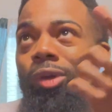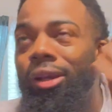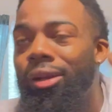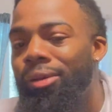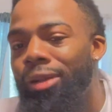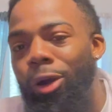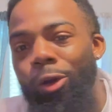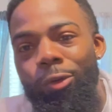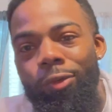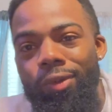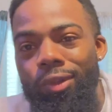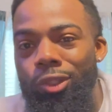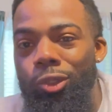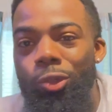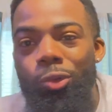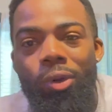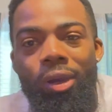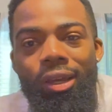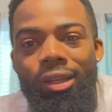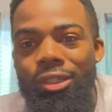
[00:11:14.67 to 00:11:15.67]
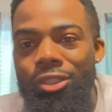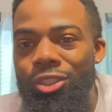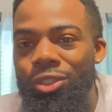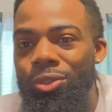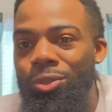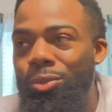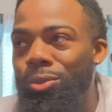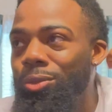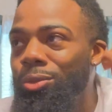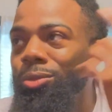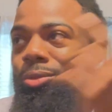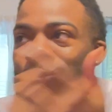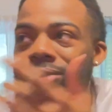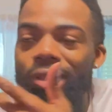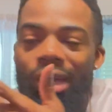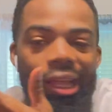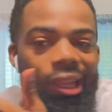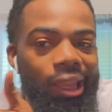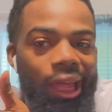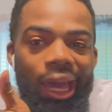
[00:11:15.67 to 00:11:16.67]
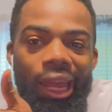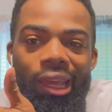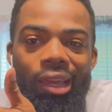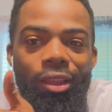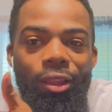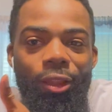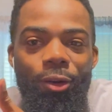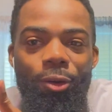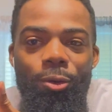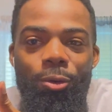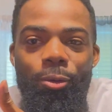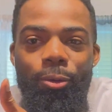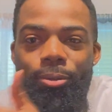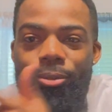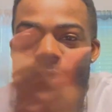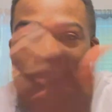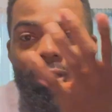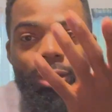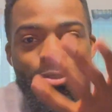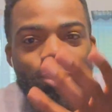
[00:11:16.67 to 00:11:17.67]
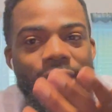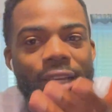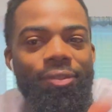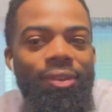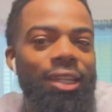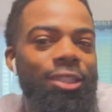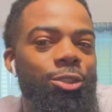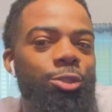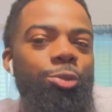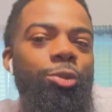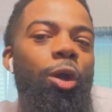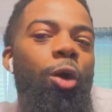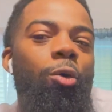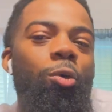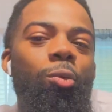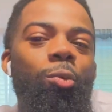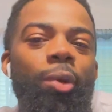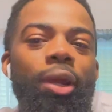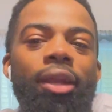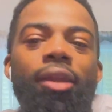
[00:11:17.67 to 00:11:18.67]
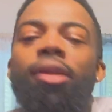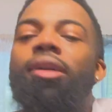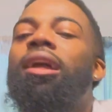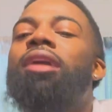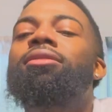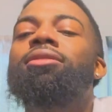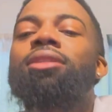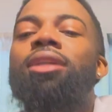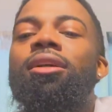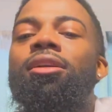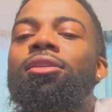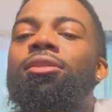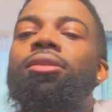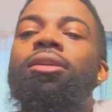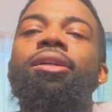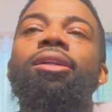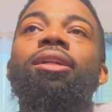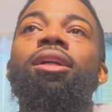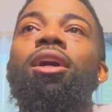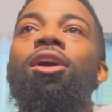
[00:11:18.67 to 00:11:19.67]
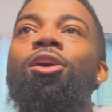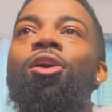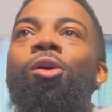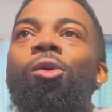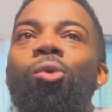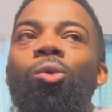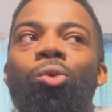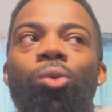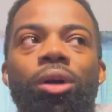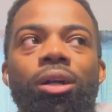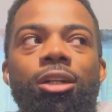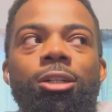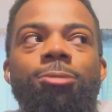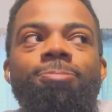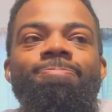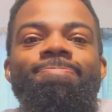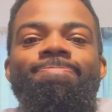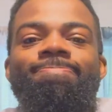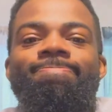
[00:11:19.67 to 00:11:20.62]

over 200 shoes, a lot of clothes, you know, stuff that you don't wear. And I was like, okay, well,